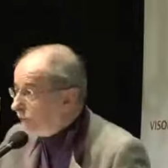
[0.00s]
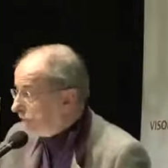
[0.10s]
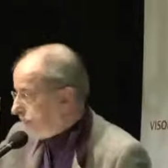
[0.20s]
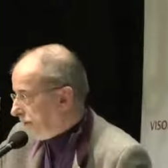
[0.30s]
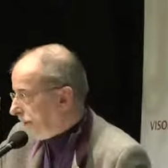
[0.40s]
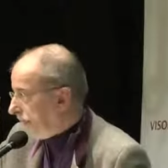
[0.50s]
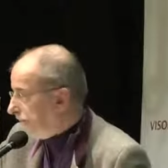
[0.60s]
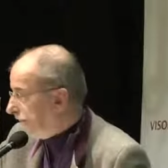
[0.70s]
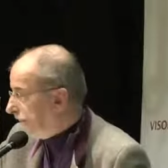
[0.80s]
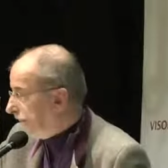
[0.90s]
also
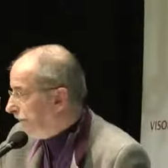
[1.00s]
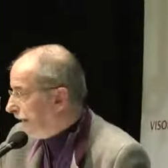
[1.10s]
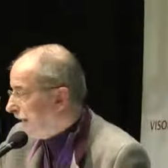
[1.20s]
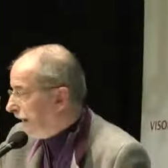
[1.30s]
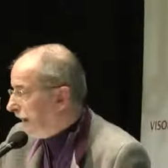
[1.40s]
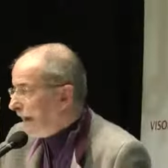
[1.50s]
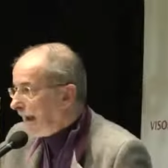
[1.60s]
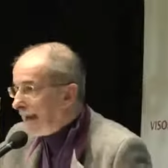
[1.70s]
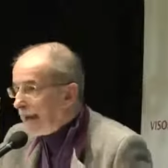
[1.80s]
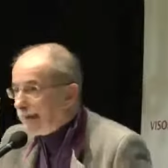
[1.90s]
pluralism.
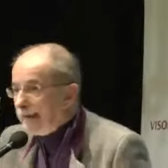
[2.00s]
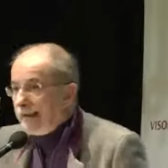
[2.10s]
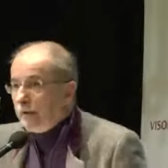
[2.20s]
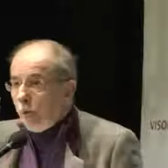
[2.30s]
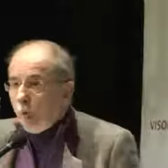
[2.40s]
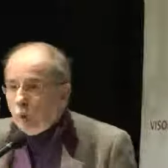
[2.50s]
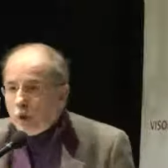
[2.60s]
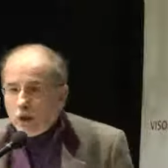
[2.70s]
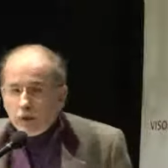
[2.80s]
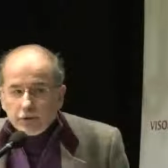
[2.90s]
And they
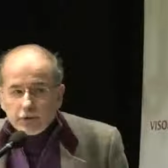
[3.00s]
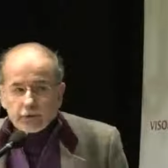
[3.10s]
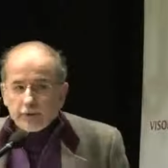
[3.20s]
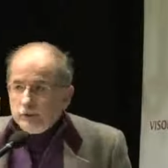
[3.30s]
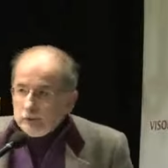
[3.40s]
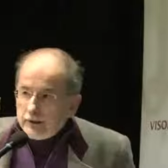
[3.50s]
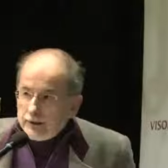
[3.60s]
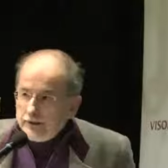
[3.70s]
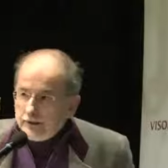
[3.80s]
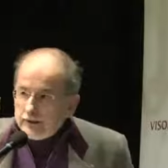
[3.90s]
want to
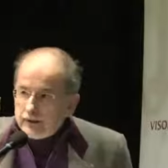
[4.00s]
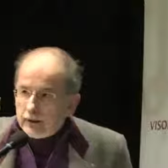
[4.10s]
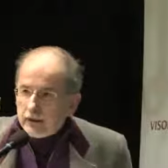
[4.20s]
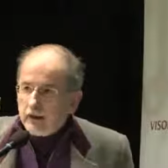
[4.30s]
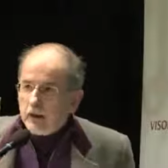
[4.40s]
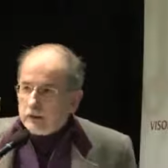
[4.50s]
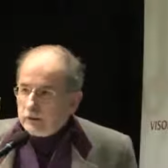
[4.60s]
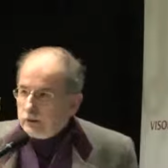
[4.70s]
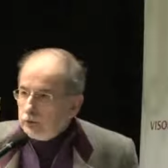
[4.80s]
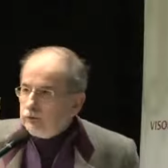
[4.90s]
adhere
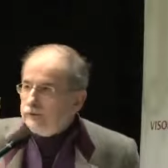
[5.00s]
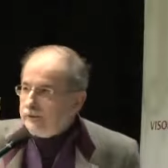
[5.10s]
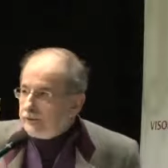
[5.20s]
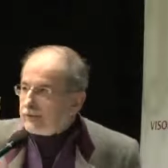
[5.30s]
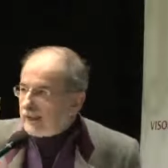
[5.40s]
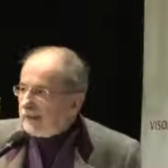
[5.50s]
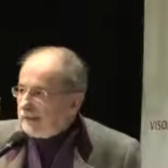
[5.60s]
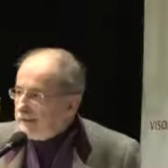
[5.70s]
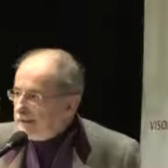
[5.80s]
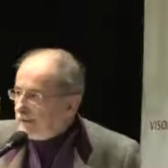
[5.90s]
to these
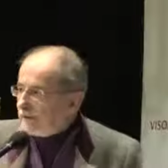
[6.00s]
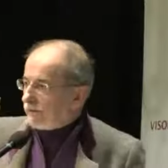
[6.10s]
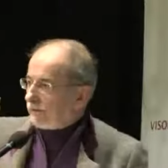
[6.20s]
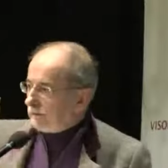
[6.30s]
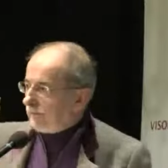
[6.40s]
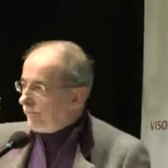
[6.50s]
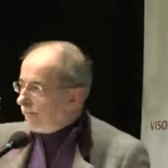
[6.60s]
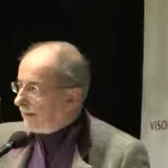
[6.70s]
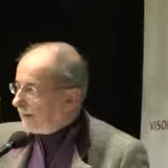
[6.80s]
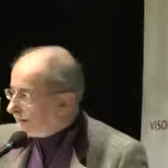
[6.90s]
ideas.
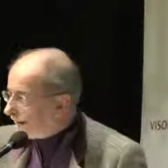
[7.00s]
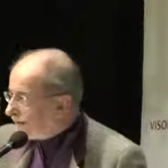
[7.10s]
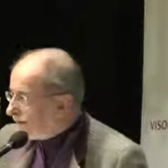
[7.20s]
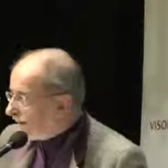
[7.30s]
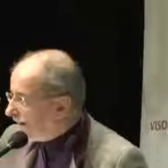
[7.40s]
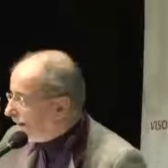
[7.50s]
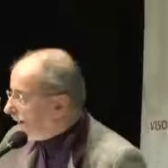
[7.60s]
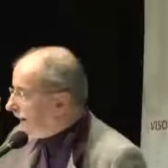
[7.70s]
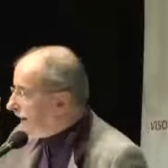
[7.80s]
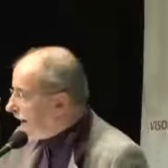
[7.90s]
That's
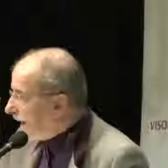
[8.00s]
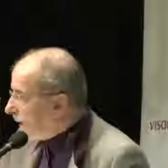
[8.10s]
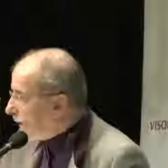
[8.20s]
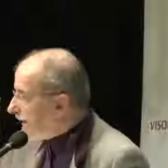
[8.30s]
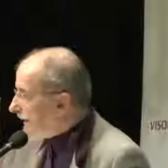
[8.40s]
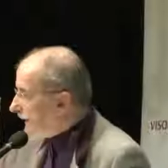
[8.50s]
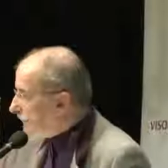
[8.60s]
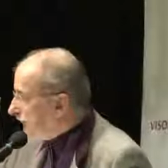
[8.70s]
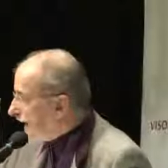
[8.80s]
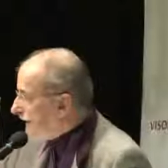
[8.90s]
really
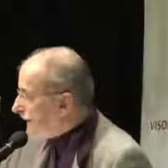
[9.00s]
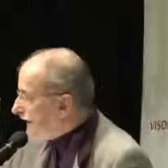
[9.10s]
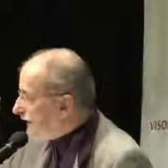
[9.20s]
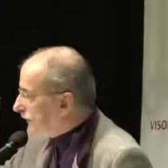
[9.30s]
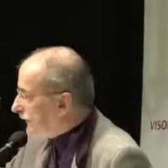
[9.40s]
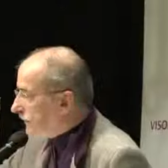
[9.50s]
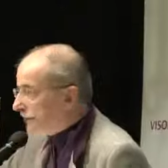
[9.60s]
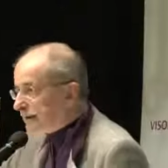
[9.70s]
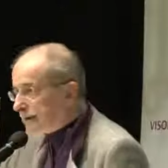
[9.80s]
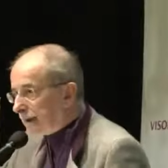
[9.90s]
what makes it
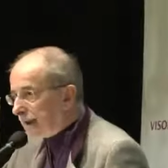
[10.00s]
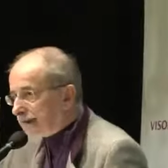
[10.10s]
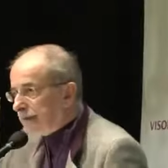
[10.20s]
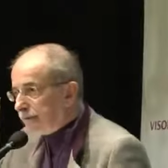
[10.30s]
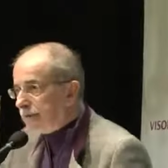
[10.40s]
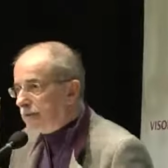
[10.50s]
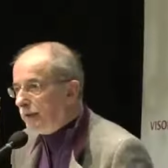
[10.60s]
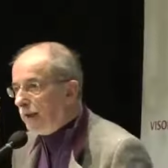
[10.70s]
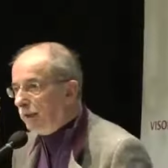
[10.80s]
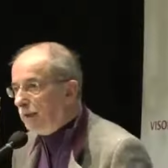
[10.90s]
so attractive
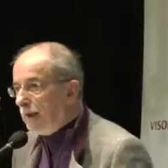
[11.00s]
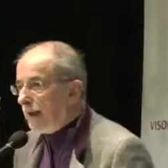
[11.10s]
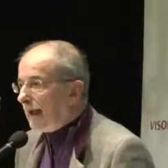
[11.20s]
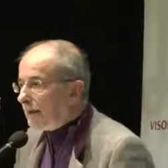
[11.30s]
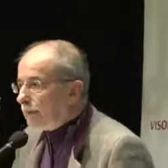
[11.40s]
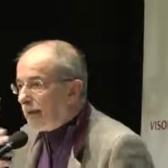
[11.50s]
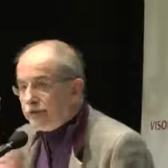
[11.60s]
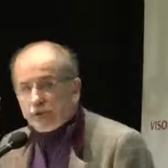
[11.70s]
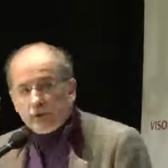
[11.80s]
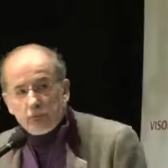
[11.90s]
to them. And
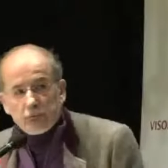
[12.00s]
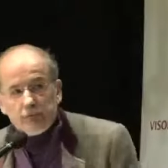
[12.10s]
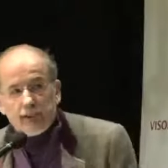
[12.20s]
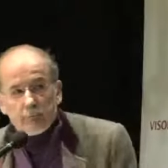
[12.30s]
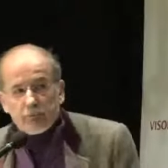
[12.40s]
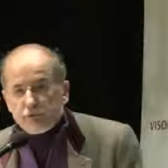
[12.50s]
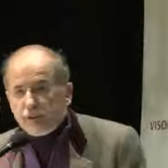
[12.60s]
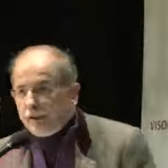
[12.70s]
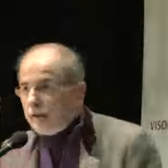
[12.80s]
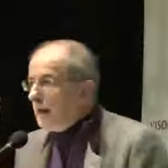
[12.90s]
why some of them
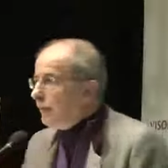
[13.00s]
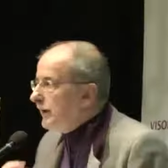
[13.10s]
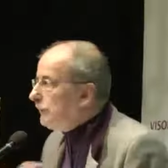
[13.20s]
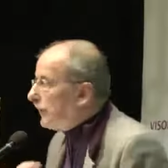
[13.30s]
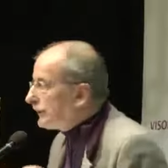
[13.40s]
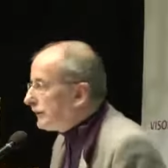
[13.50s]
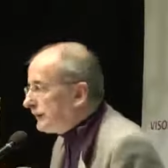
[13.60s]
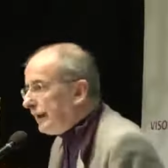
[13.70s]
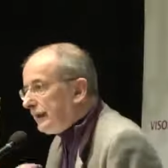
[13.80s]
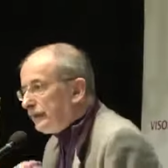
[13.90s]
say, we want
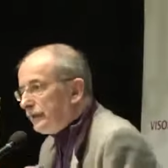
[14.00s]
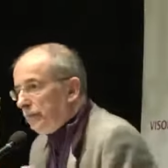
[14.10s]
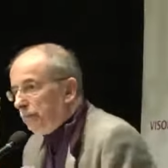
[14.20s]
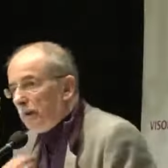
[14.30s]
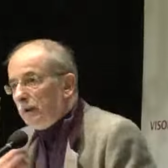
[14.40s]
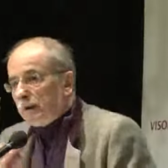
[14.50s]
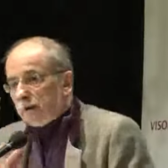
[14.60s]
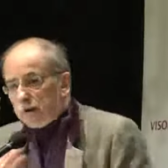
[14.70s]
to take some